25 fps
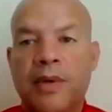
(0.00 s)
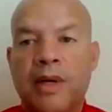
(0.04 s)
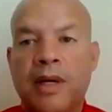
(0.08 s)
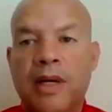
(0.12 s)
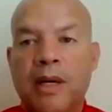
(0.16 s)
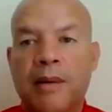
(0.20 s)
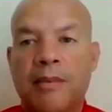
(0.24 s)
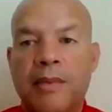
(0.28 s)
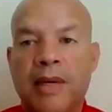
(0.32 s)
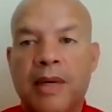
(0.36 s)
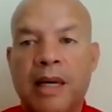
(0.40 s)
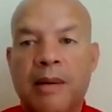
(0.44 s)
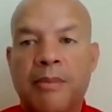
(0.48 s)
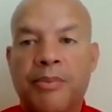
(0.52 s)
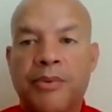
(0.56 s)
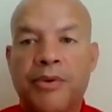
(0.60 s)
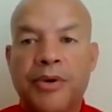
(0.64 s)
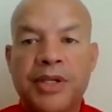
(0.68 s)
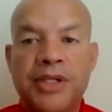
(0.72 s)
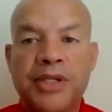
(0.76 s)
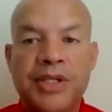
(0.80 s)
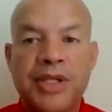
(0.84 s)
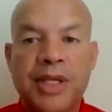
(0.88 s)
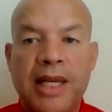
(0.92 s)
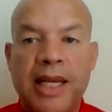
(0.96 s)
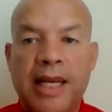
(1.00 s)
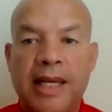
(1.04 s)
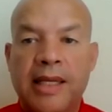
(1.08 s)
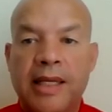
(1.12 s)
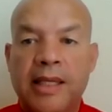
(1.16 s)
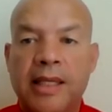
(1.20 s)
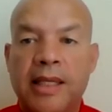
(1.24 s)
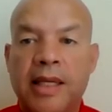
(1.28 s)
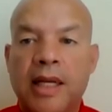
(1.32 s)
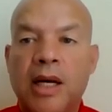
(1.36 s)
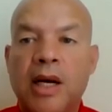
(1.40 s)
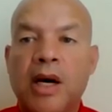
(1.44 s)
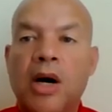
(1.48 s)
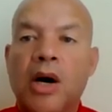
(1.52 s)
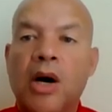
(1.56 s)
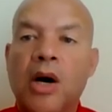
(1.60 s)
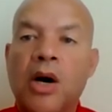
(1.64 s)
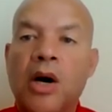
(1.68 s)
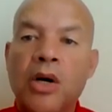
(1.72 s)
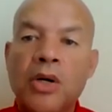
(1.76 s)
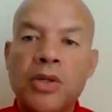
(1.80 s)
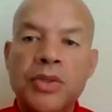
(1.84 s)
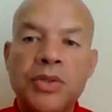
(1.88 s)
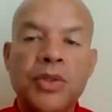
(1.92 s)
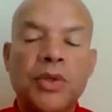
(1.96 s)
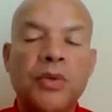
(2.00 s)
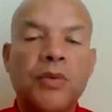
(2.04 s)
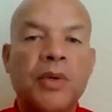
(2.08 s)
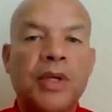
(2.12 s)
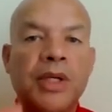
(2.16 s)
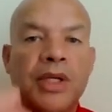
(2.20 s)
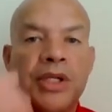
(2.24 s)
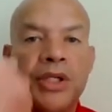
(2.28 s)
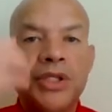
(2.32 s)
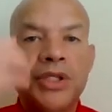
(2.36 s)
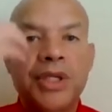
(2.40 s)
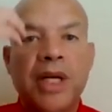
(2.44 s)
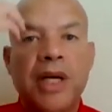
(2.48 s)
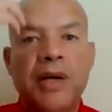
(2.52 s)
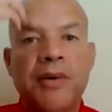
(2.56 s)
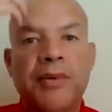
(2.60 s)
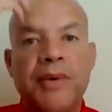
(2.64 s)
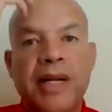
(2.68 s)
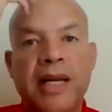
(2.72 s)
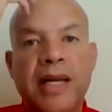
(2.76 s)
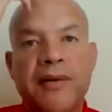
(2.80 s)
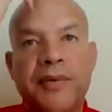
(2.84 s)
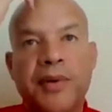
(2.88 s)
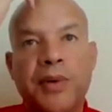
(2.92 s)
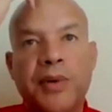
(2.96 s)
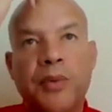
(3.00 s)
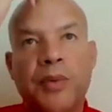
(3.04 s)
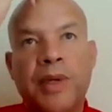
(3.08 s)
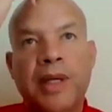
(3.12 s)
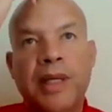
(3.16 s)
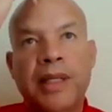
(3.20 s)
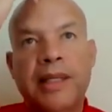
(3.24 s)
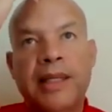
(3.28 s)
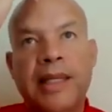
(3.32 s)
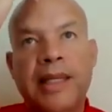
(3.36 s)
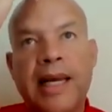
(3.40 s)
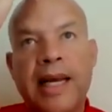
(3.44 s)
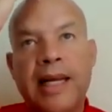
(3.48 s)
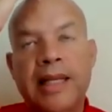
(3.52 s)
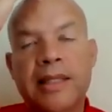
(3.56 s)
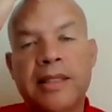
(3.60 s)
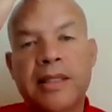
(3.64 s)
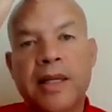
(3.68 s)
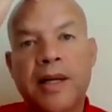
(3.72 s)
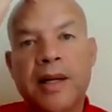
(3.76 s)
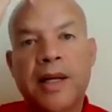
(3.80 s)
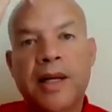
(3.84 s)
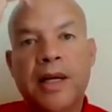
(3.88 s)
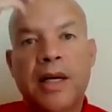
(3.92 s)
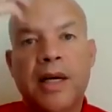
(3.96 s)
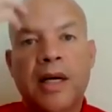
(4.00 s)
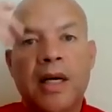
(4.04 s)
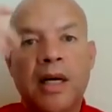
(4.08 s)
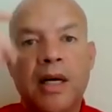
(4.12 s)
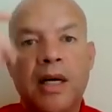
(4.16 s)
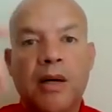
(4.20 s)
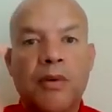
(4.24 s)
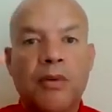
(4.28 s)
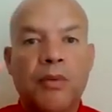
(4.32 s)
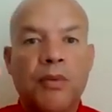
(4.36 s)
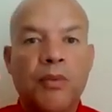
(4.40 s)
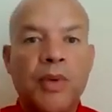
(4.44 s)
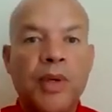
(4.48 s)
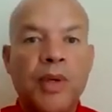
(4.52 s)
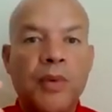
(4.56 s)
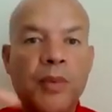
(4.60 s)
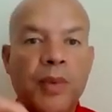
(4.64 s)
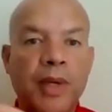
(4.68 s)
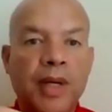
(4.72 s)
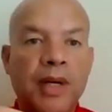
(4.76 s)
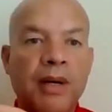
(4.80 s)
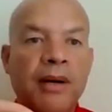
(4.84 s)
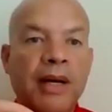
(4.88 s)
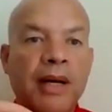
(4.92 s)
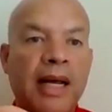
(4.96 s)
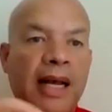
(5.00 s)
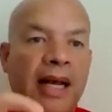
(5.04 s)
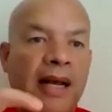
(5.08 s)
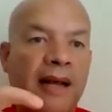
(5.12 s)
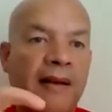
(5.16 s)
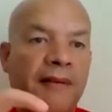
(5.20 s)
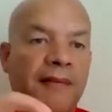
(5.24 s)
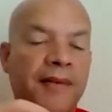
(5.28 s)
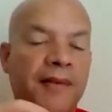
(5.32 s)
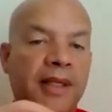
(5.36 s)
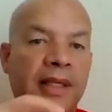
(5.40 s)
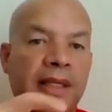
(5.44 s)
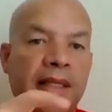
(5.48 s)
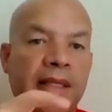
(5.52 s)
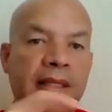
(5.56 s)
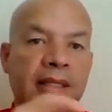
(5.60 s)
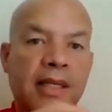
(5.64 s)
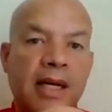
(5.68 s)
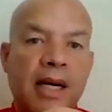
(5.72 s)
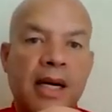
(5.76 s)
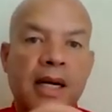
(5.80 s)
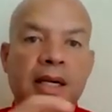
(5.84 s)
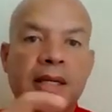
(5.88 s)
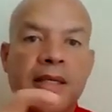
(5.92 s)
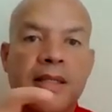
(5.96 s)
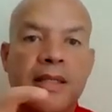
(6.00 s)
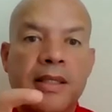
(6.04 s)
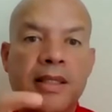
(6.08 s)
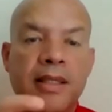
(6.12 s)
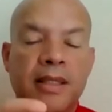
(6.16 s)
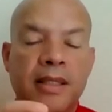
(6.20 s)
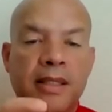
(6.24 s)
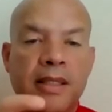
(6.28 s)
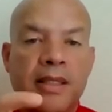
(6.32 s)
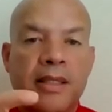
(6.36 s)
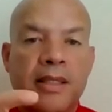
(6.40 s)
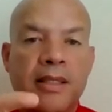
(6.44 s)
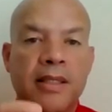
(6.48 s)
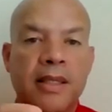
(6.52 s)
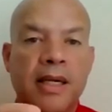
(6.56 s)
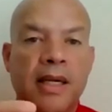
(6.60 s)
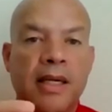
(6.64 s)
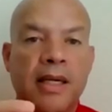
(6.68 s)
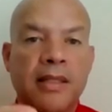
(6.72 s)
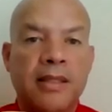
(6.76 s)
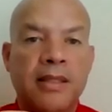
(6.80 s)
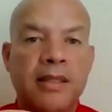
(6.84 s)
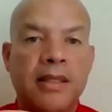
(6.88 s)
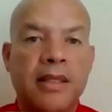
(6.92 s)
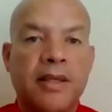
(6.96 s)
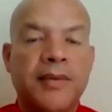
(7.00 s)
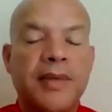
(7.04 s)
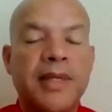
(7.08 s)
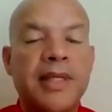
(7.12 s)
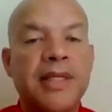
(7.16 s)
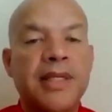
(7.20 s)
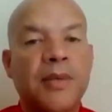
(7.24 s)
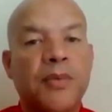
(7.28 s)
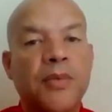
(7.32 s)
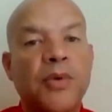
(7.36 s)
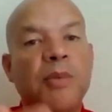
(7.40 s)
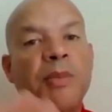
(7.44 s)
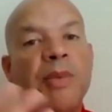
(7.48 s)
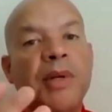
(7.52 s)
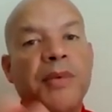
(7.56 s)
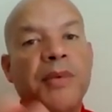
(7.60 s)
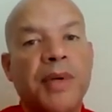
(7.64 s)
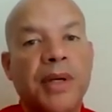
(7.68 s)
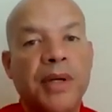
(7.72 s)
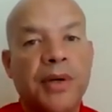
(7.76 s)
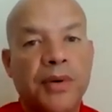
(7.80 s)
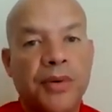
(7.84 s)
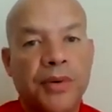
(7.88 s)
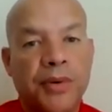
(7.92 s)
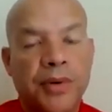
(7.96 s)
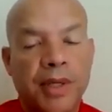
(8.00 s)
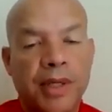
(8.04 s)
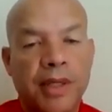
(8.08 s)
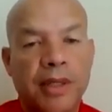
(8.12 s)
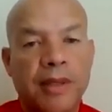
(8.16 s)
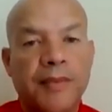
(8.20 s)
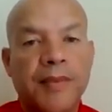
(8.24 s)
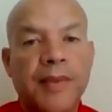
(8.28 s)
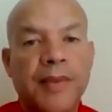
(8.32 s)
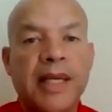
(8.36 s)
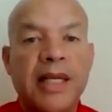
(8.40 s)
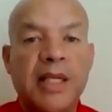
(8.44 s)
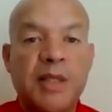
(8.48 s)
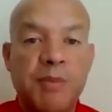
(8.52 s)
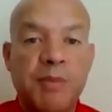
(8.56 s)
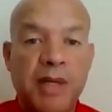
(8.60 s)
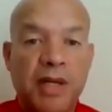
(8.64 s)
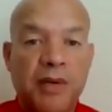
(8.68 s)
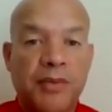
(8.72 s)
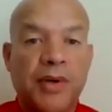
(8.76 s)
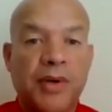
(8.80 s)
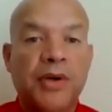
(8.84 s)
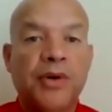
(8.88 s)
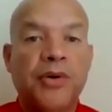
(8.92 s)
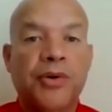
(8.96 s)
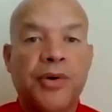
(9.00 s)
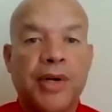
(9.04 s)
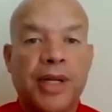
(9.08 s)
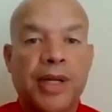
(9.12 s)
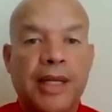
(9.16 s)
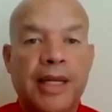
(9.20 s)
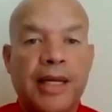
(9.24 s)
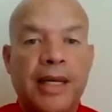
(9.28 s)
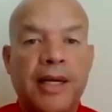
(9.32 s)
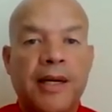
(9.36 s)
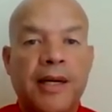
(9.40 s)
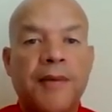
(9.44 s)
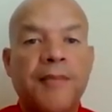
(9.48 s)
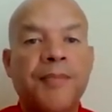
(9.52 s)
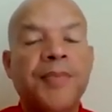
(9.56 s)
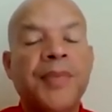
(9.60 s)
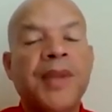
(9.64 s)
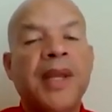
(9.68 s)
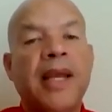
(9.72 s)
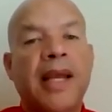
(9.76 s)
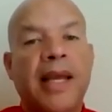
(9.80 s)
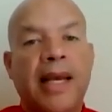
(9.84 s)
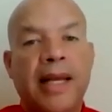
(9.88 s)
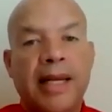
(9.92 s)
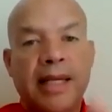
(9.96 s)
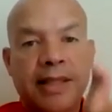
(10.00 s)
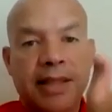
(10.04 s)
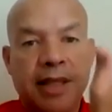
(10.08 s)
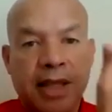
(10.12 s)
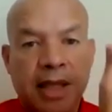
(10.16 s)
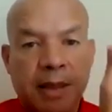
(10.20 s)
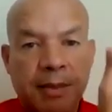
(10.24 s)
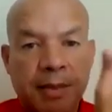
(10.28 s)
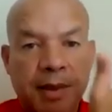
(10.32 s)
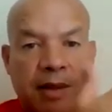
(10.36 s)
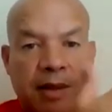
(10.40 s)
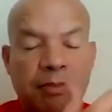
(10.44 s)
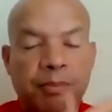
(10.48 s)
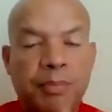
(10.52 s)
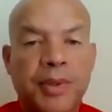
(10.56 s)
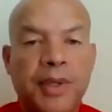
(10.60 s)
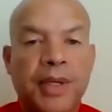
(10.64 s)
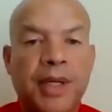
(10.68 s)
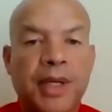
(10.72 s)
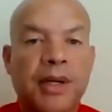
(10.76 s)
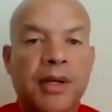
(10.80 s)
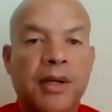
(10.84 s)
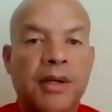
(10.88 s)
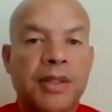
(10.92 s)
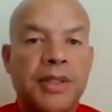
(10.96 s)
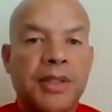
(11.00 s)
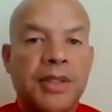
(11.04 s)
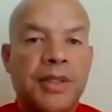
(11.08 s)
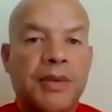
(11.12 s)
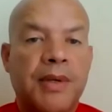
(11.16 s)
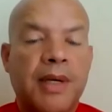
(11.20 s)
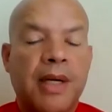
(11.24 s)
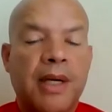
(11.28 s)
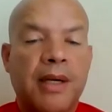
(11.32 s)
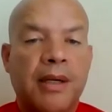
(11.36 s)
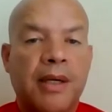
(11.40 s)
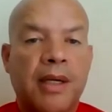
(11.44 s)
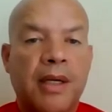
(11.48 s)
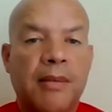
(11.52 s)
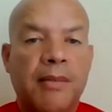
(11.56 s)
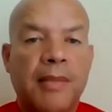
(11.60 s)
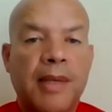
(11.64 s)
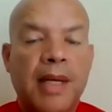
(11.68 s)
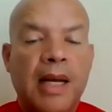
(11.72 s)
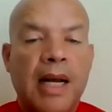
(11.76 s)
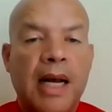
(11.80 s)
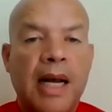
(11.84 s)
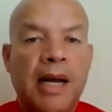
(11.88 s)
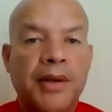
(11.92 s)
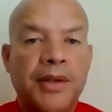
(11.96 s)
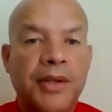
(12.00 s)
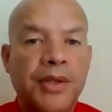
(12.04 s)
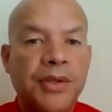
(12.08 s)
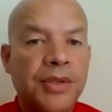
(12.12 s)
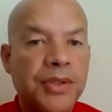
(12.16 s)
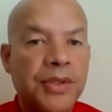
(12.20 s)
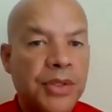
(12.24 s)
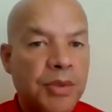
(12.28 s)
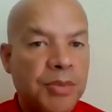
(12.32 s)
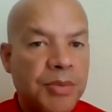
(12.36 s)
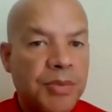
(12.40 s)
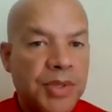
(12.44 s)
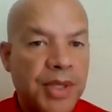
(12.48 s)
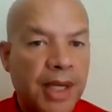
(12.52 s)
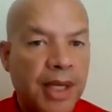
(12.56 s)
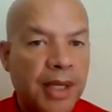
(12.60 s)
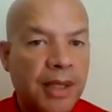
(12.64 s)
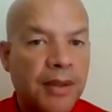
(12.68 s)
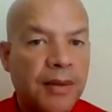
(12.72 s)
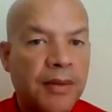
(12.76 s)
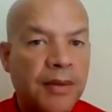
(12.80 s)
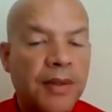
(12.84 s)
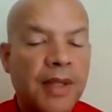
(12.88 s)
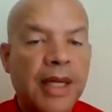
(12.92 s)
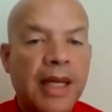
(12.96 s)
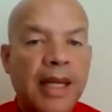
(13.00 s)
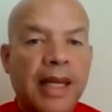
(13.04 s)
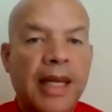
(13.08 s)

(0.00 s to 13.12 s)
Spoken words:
I appreciate it. Also want to share with everyone that we will have the entire series. It will be recorded. It's being recorded now, and it's going to be put it onto our YouTube channel.